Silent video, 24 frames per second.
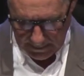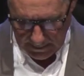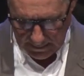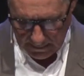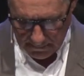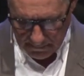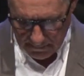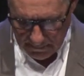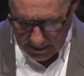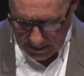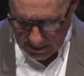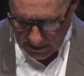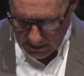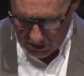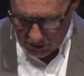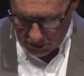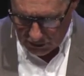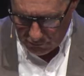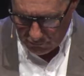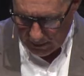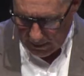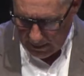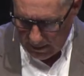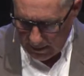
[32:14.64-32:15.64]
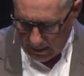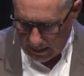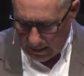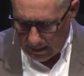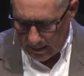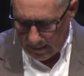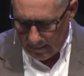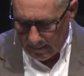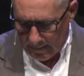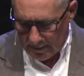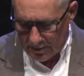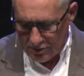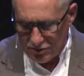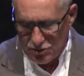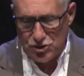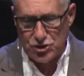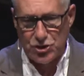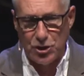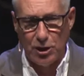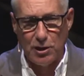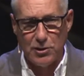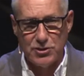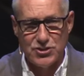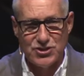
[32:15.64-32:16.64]
Ministry. Uh,
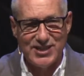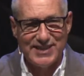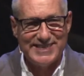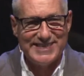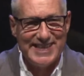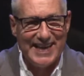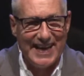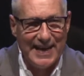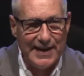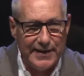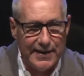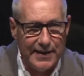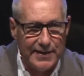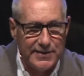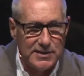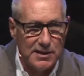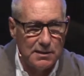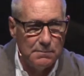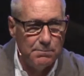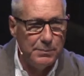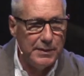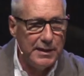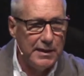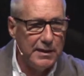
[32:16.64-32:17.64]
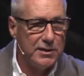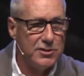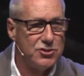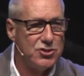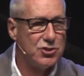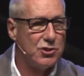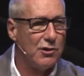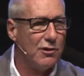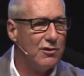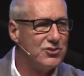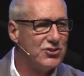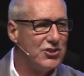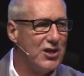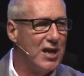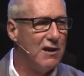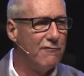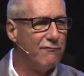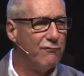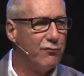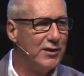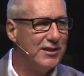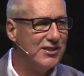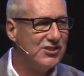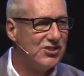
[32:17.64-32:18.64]
church attendance and being in church
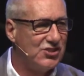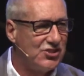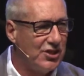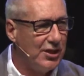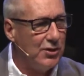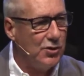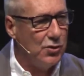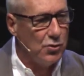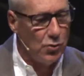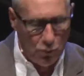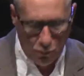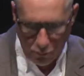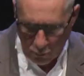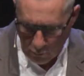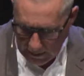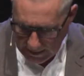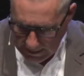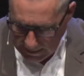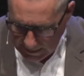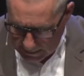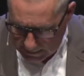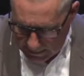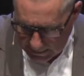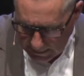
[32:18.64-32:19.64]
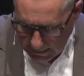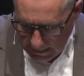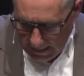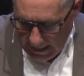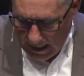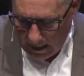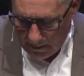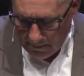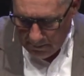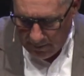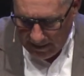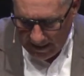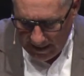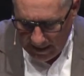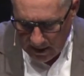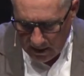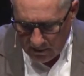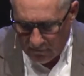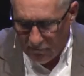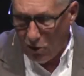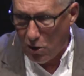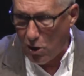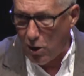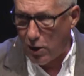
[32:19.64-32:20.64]
every single week and being
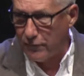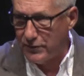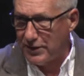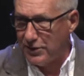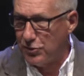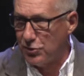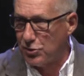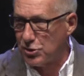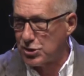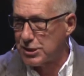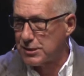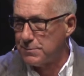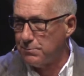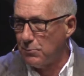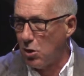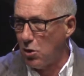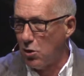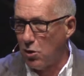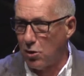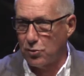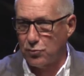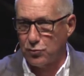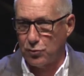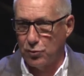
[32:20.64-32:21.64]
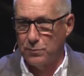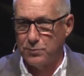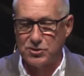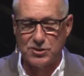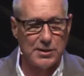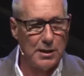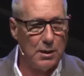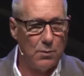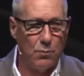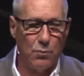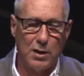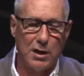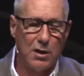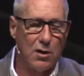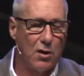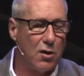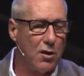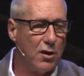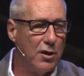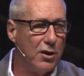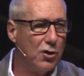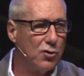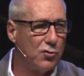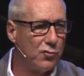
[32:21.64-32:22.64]
involved in your small group somewhere
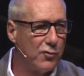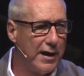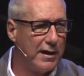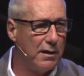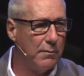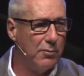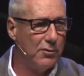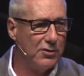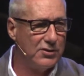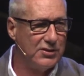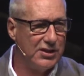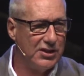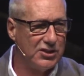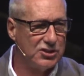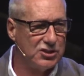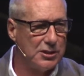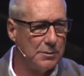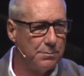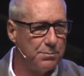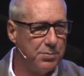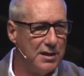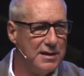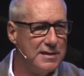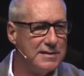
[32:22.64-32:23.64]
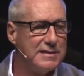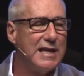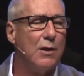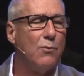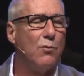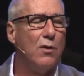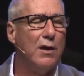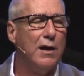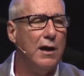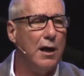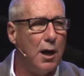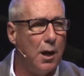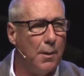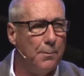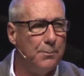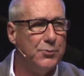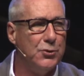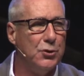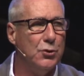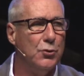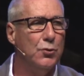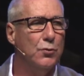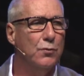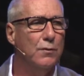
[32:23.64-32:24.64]
are incredible disciplines that will help
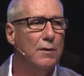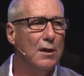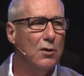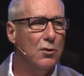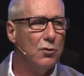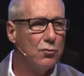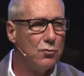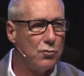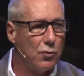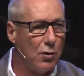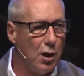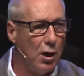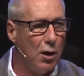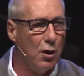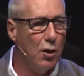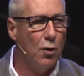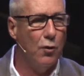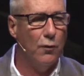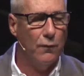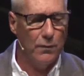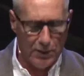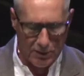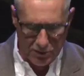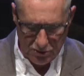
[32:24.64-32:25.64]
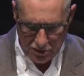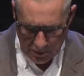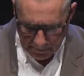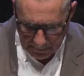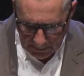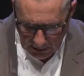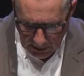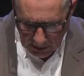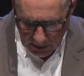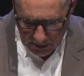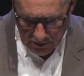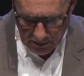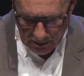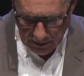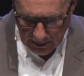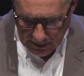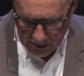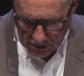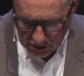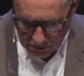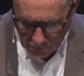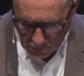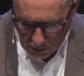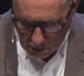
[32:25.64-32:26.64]
you grow spiritually
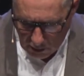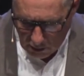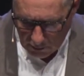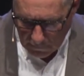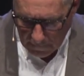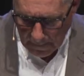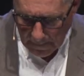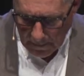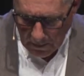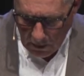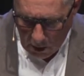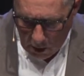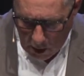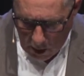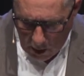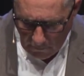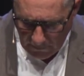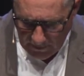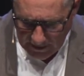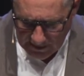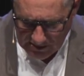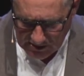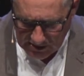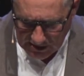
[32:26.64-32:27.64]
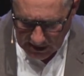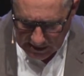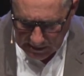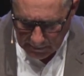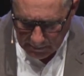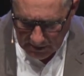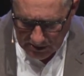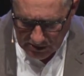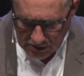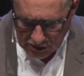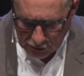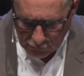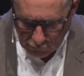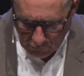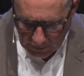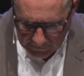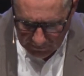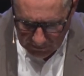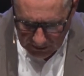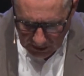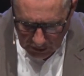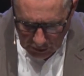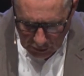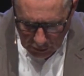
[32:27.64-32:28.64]
strong. All these disciplines
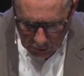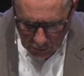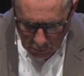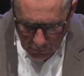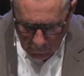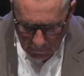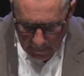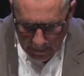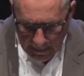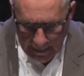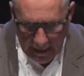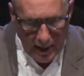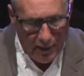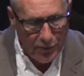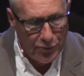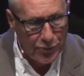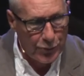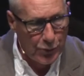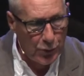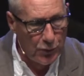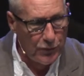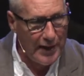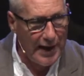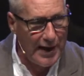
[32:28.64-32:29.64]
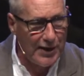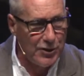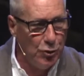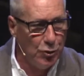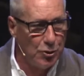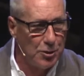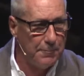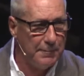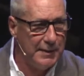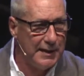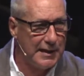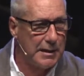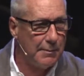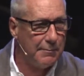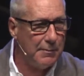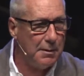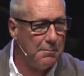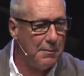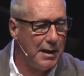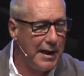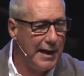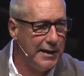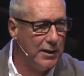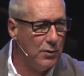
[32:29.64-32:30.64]
strengthen you, and through that, you can become a
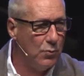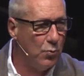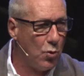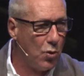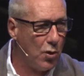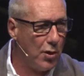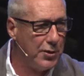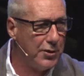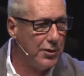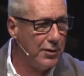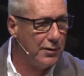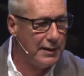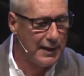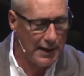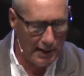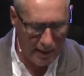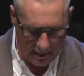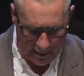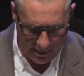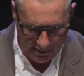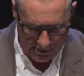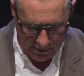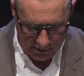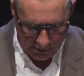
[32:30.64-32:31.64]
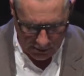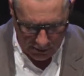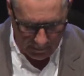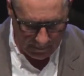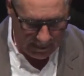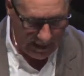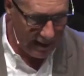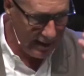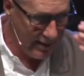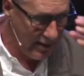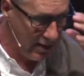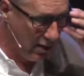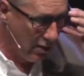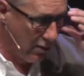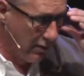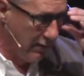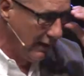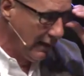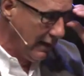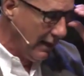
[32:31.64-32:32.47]
mighty warrior. Now, listen to me. I know